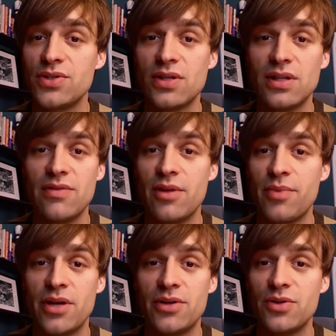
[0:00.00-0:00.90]
you can leave
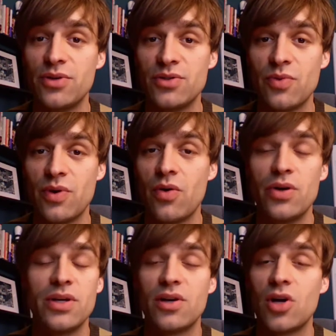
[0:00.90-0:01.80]
them there too, or
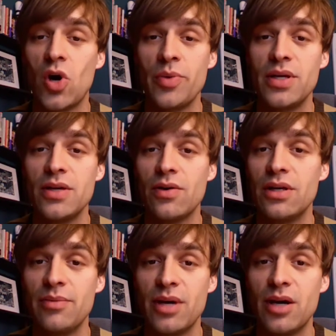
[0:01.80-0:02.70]
you can call me or
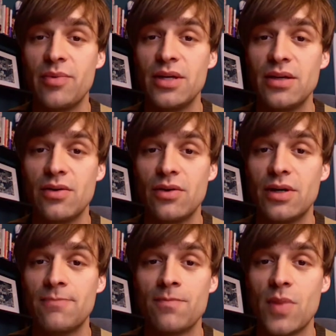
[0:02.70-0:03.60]
email me
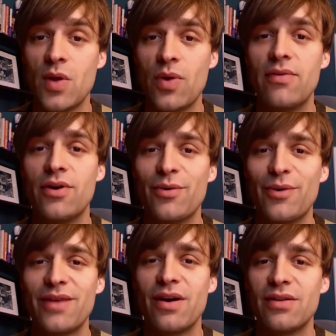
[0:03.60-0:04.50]
or whatever.
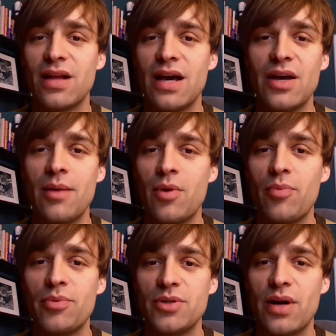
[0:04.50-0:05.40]
I'm
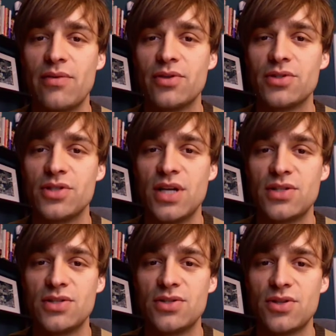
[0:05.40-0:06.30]
open to whatever
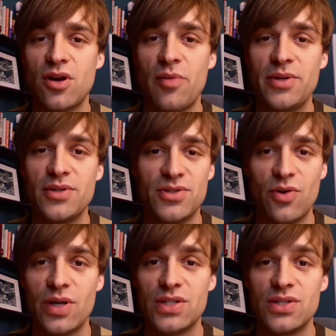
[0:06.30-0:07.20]
suggestions or comments or
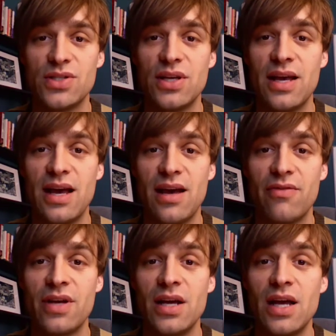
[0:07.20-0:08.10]
questions that you have.
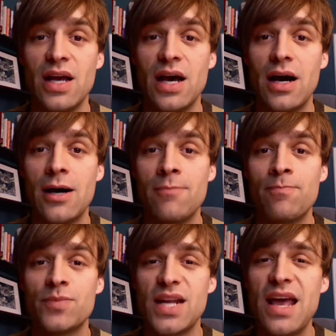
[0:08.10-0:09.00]

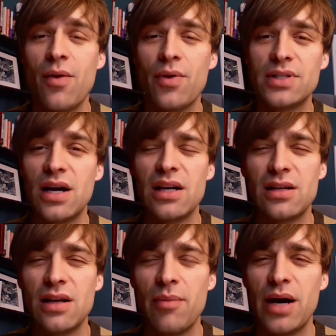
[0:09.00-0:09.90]
Today I want to talk
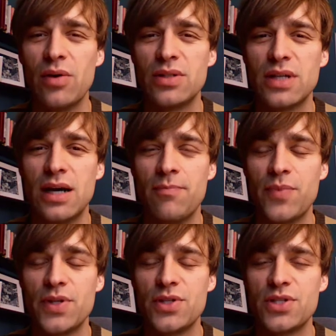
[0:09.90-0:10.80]
about
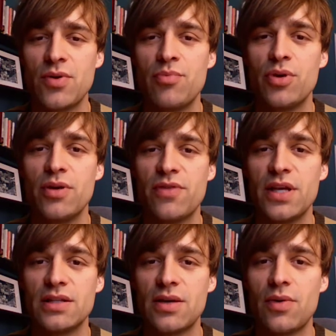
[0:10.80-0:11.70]
just three brief
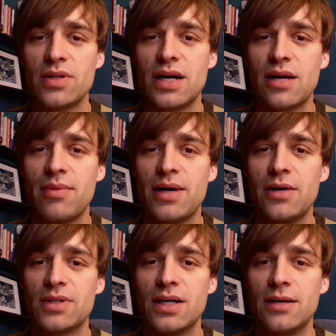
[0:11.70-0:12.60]
things. I want to talk about